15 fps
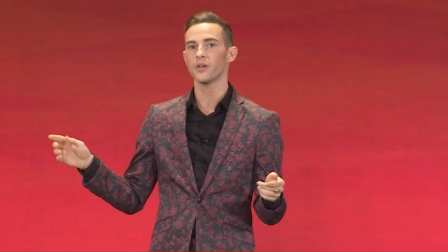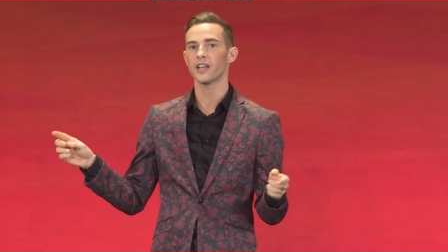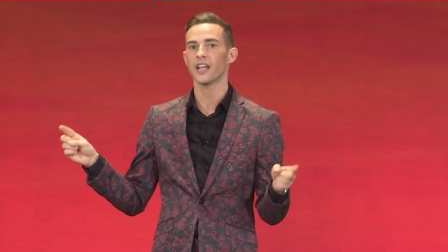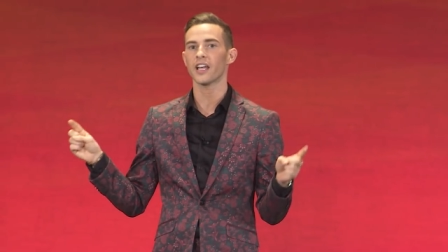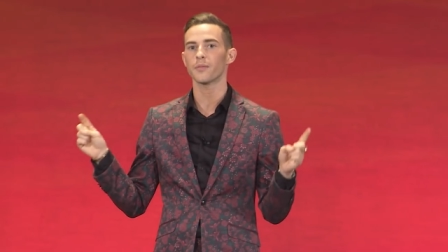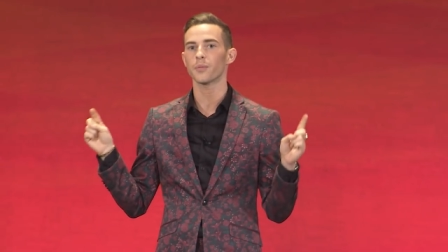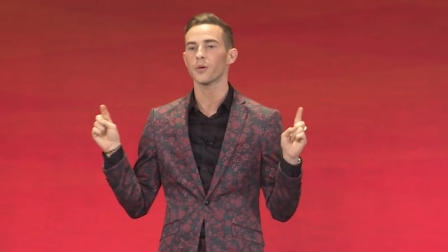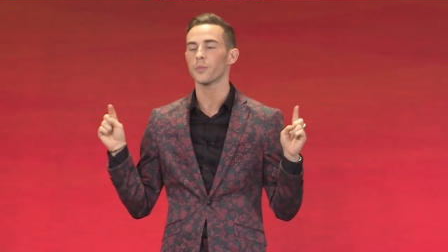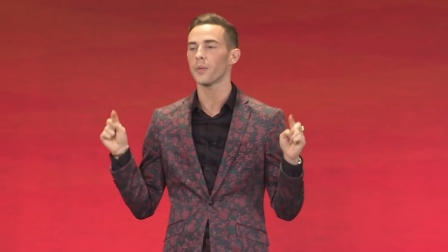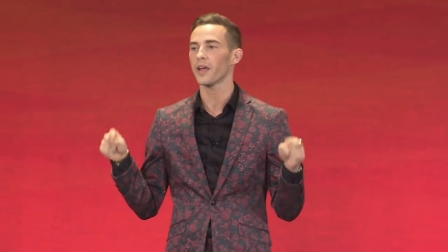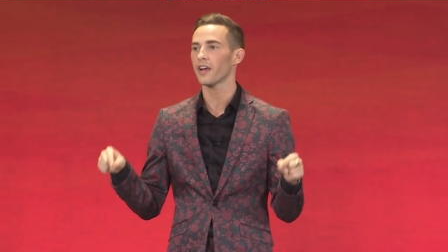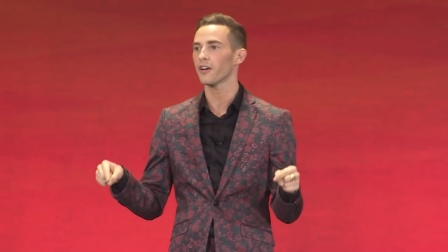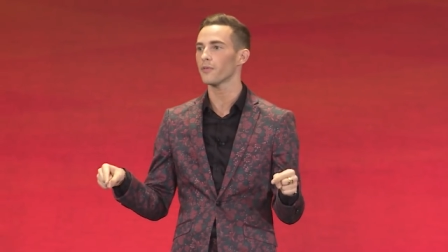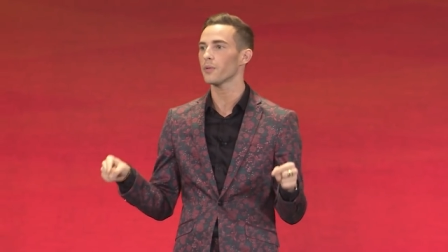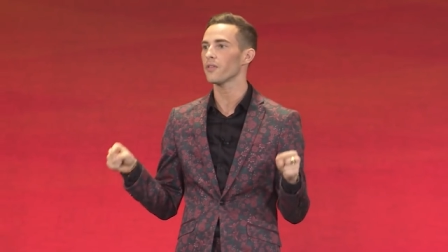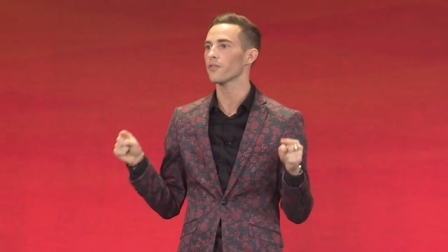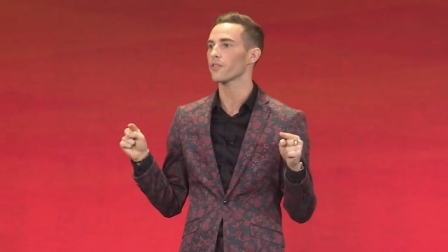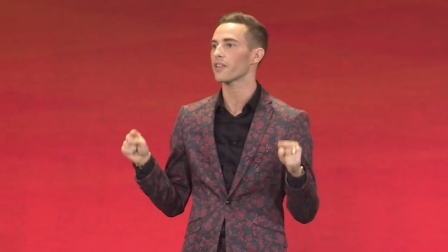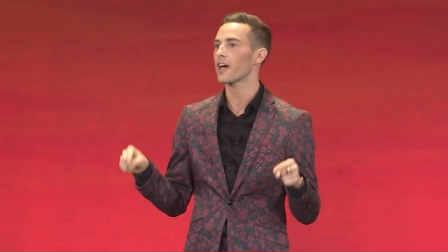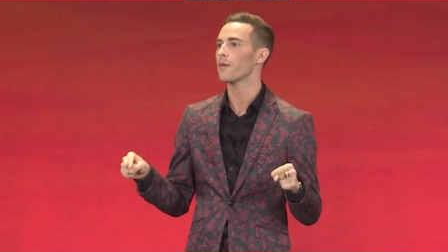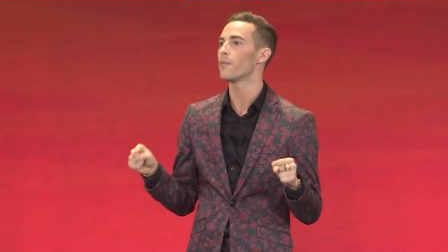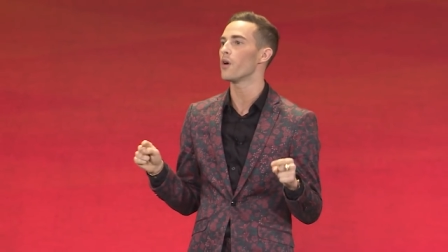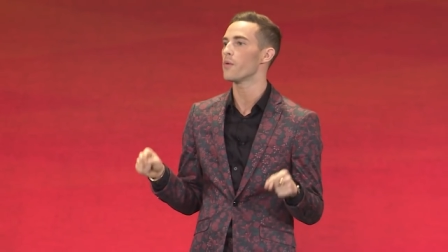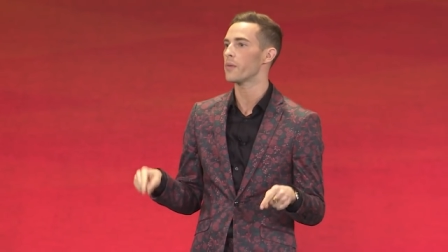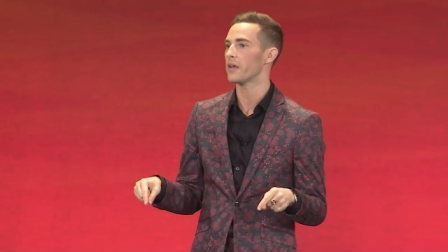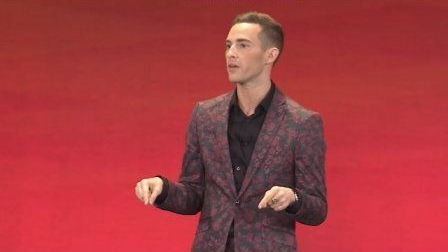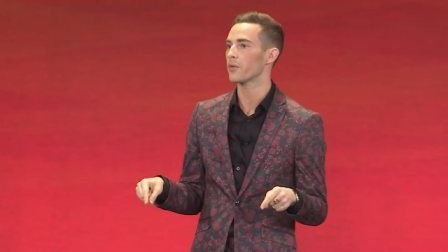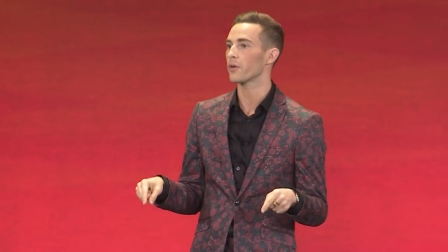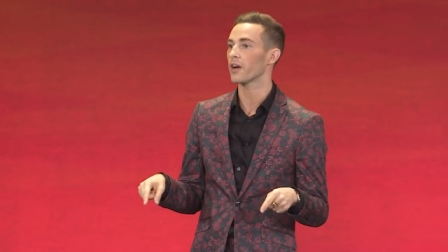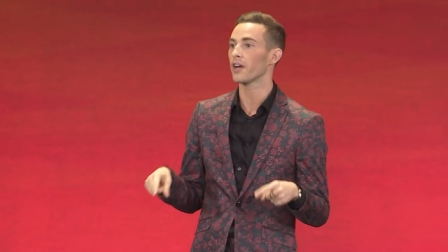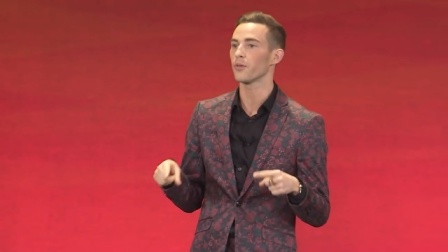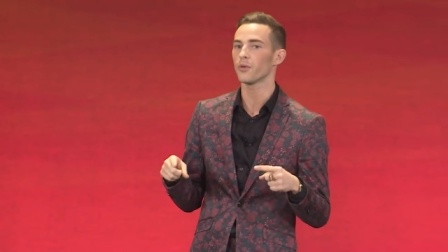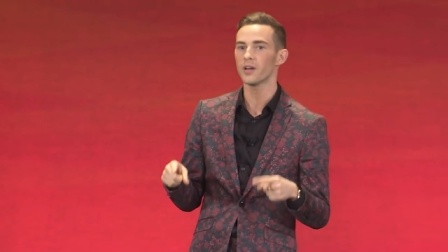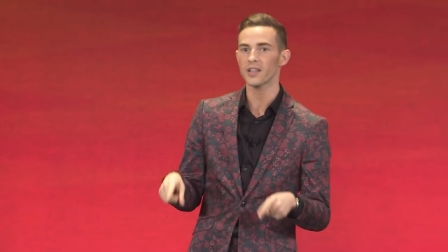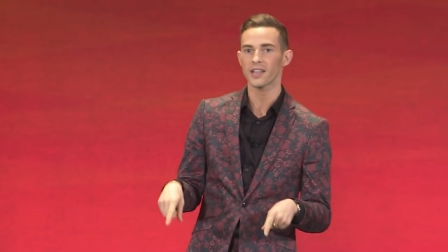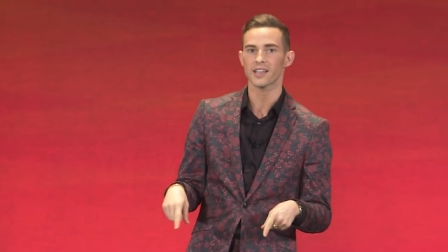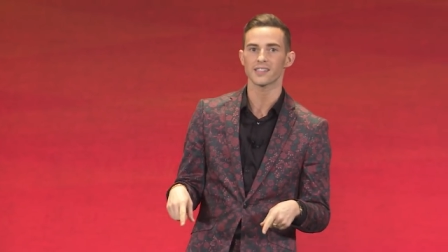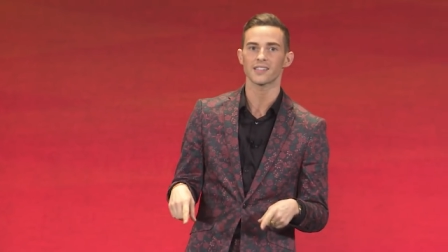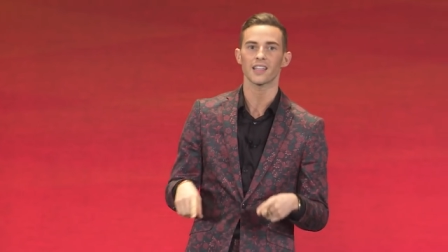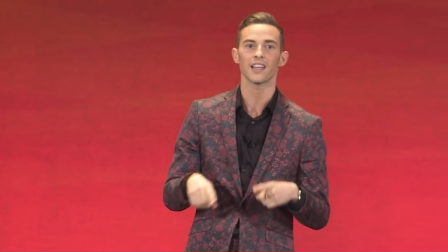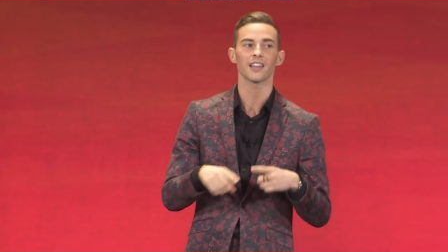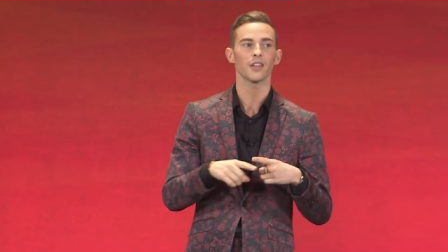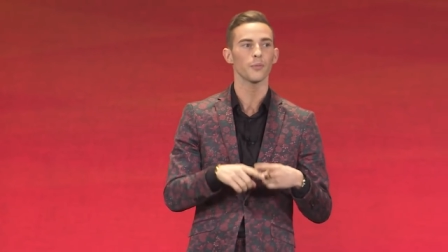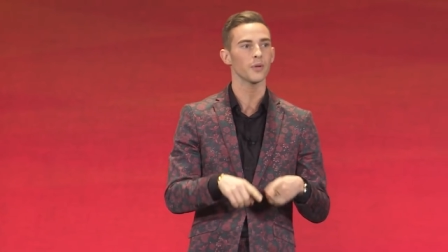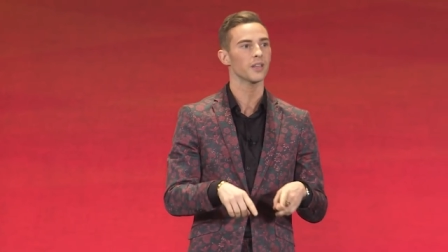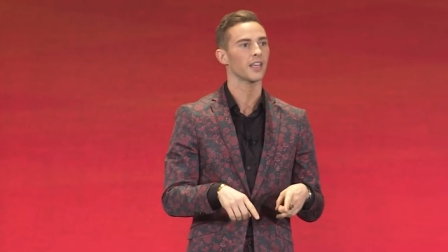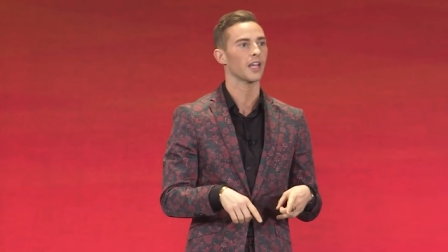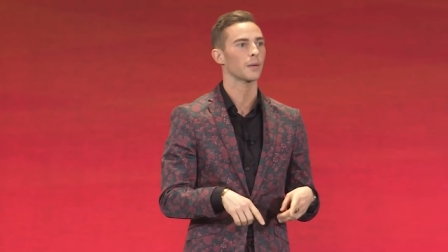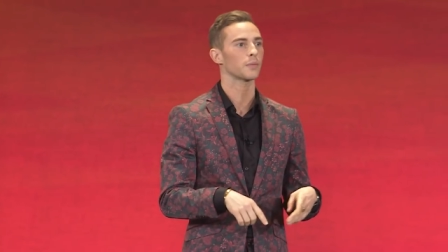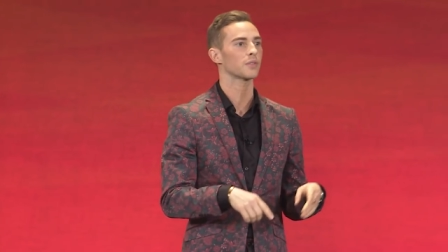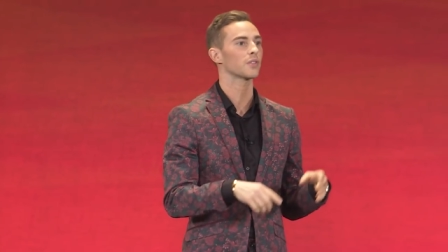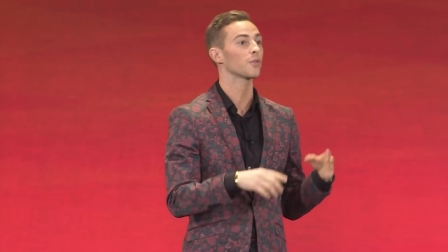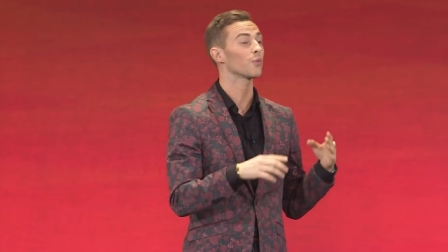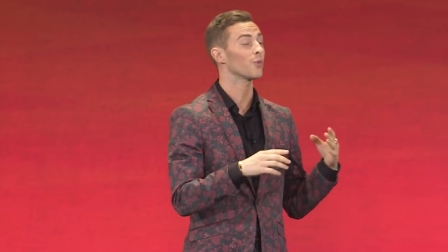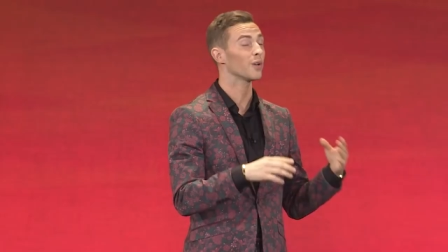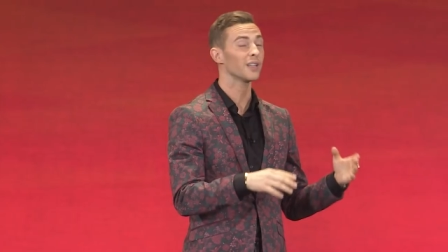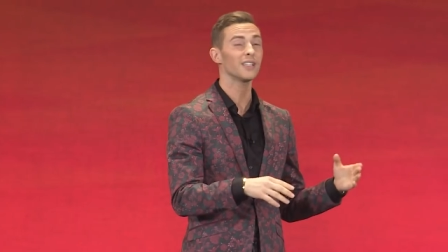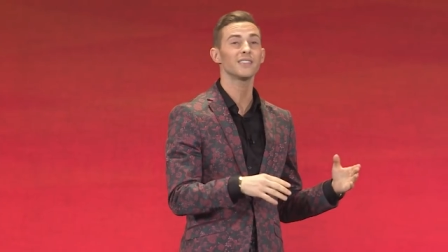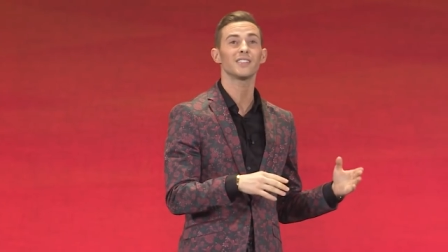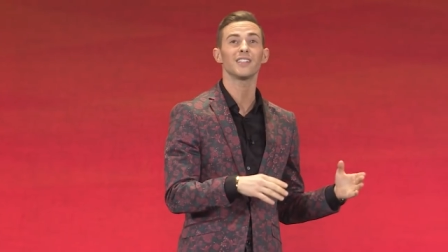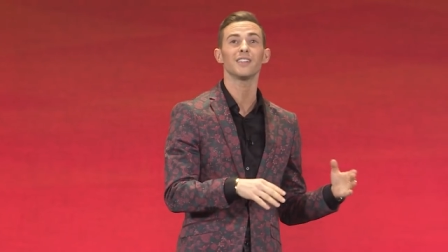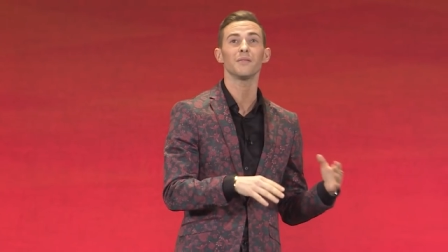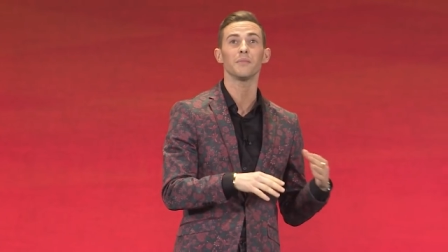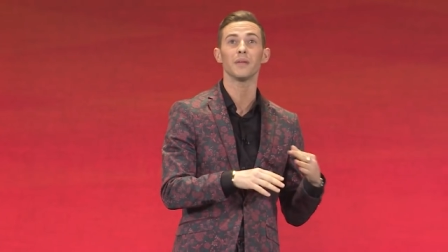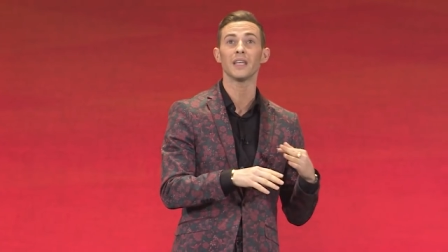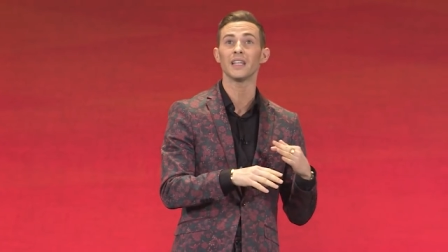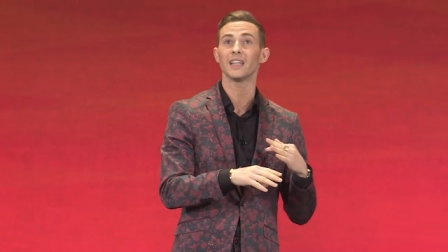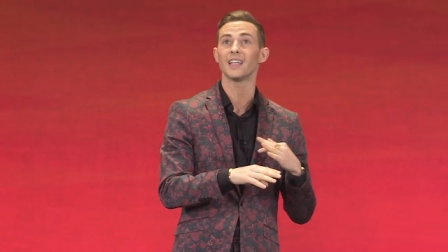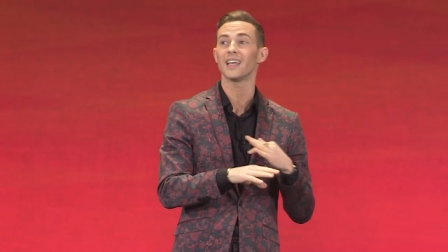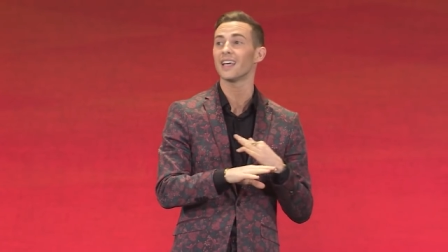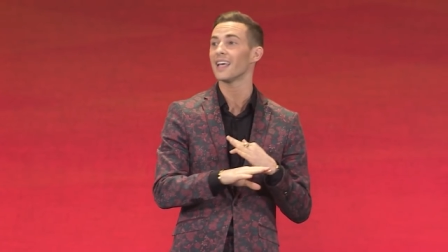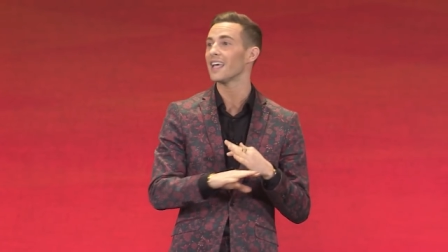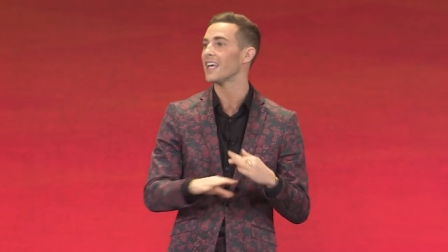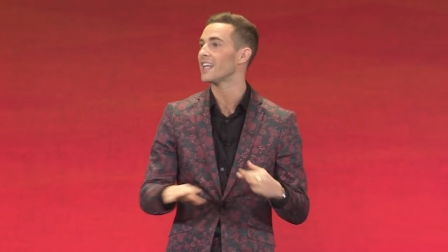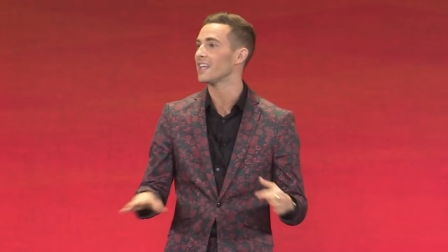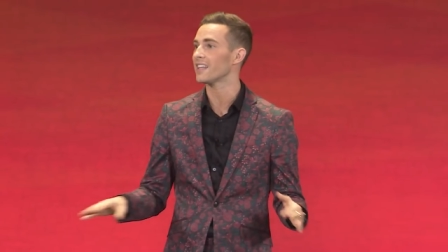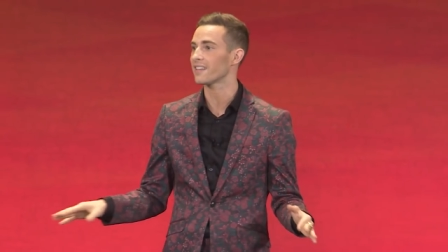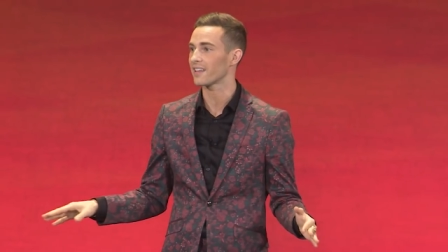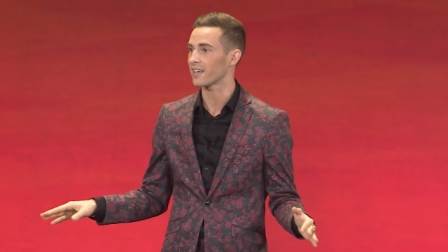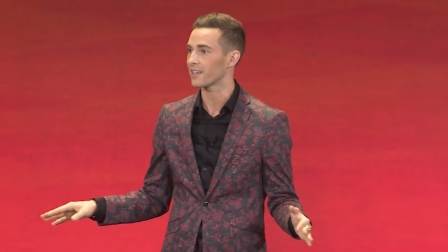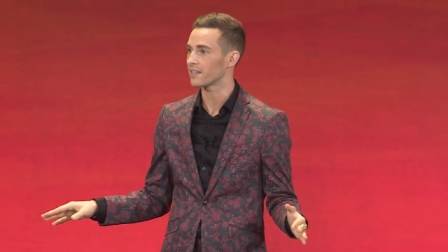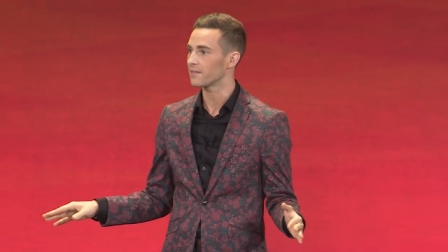it had prepared me for that moment where I realized the Olympic Games really didn't mean anything.